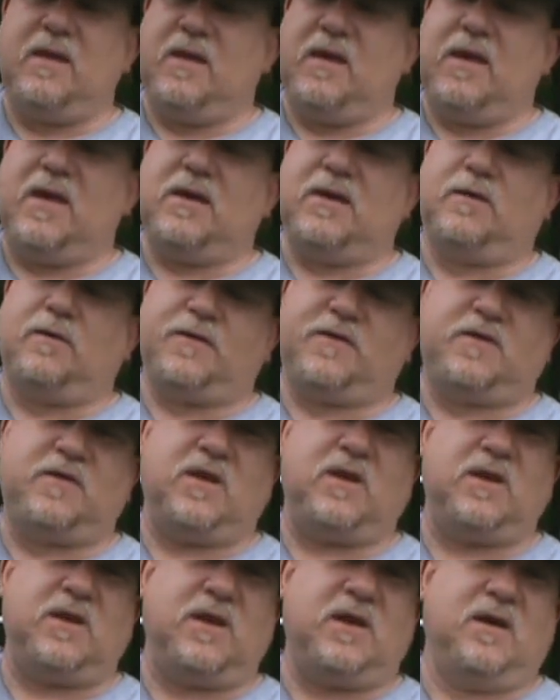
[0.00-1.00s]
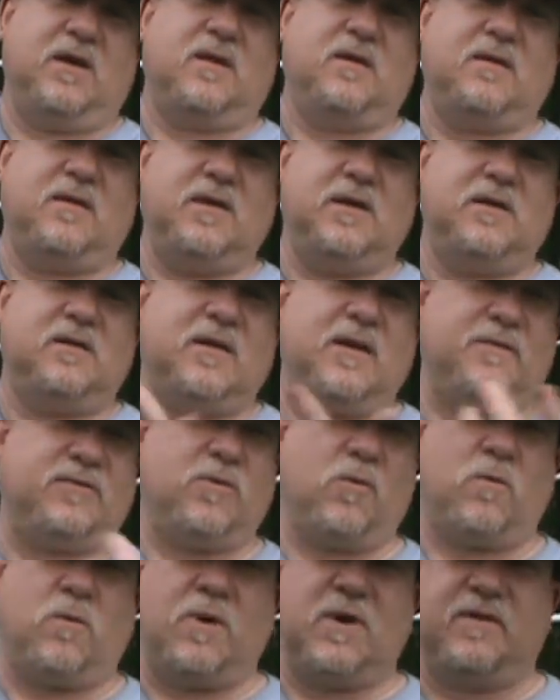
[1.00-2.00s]
and it'll sit in here, and you don't have
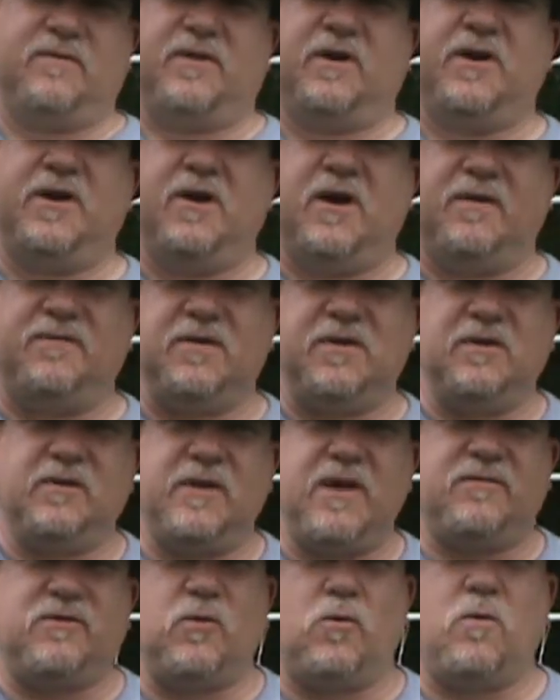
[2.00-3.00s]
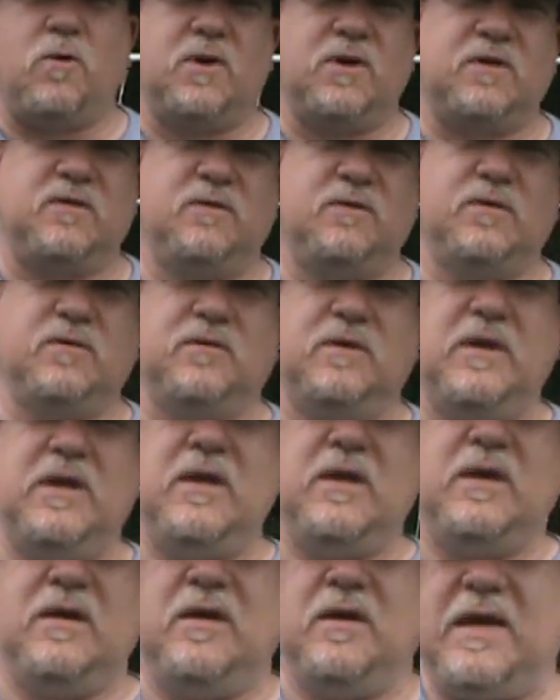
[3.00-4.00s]
to water very often. You only have to water
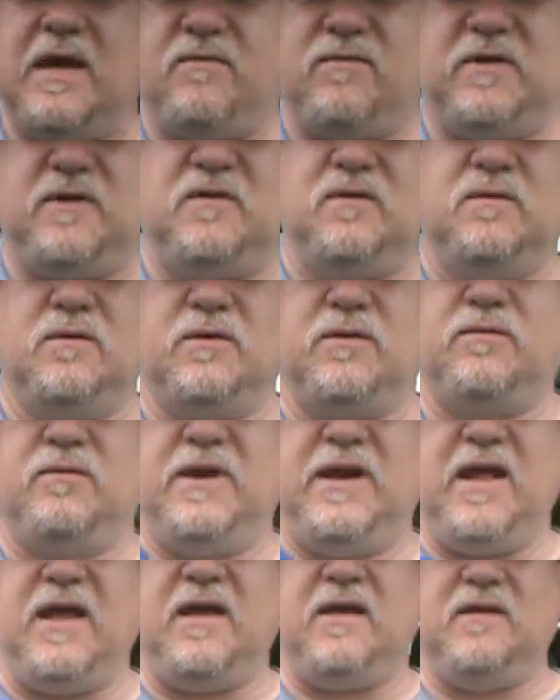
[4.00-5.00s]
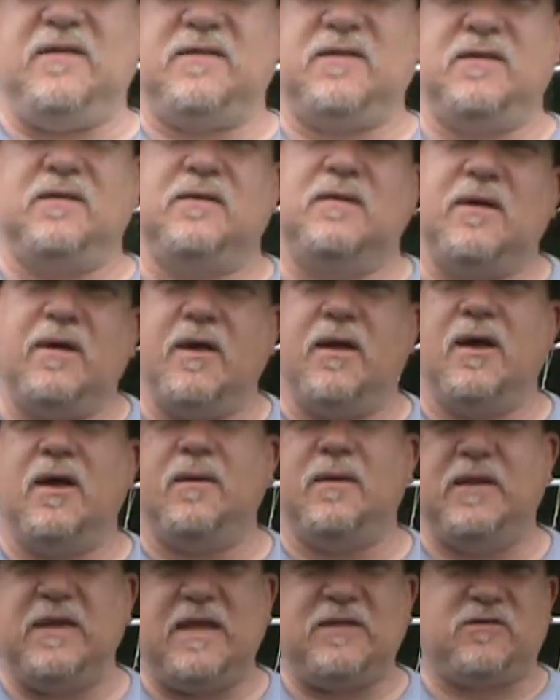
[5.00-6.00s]
every 2 or 3 days,
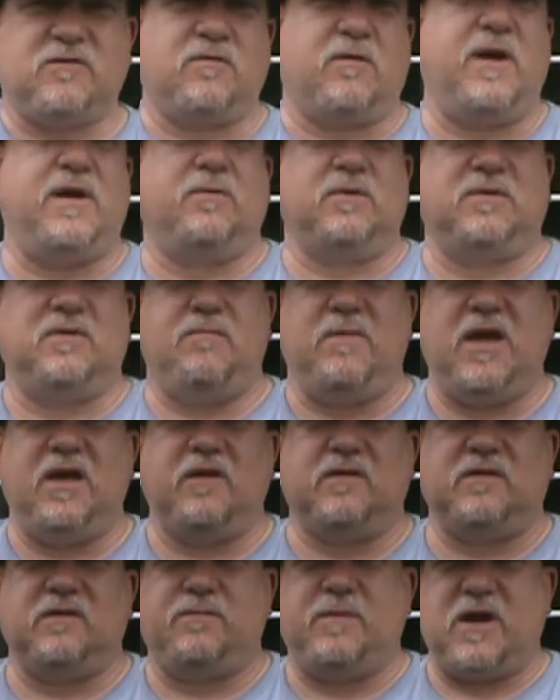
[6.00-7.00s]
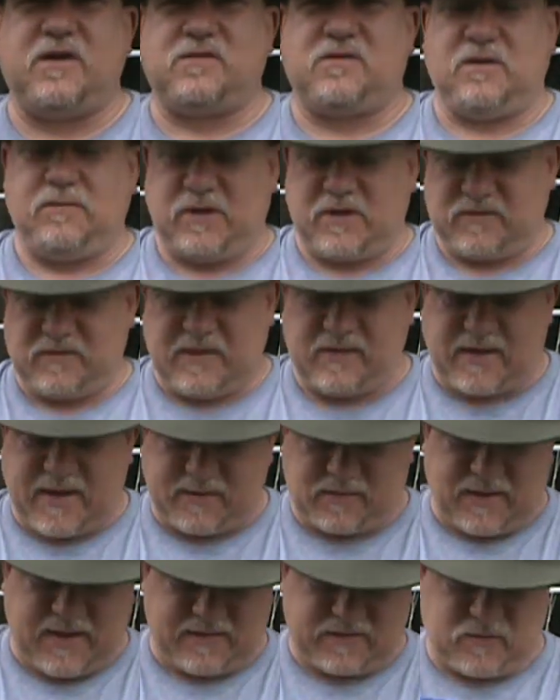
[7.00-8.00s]
and that's great with tomatoes especially because they
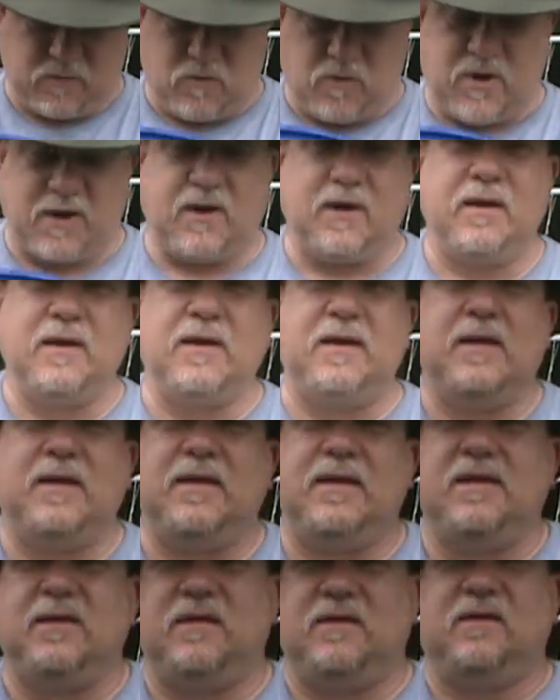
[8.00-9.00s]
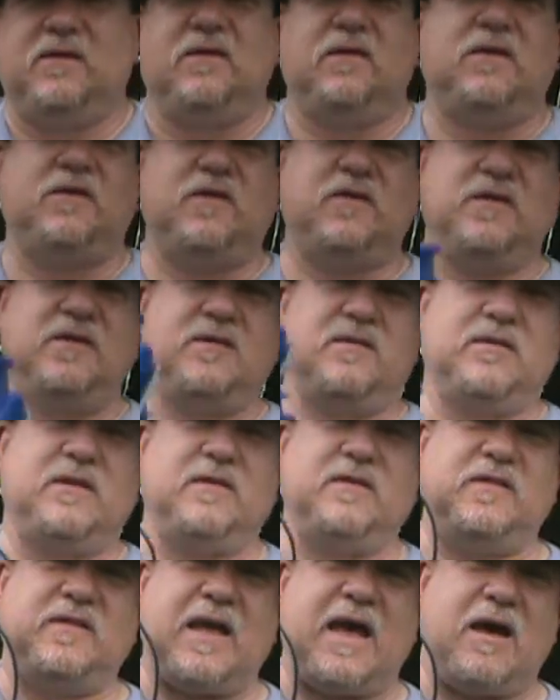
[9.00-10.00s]
like lots of water. So this
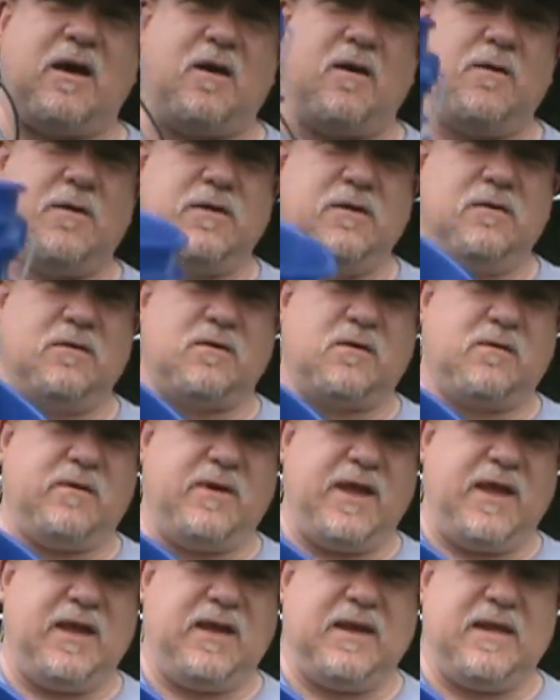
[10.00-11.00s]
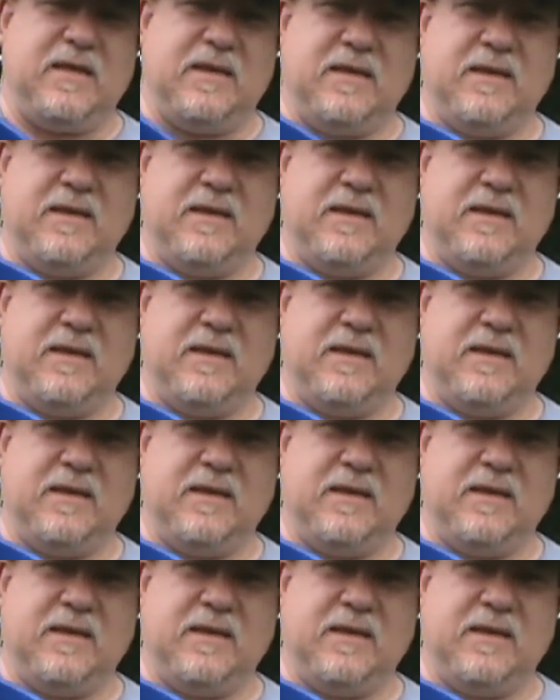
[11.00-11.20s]
is how you create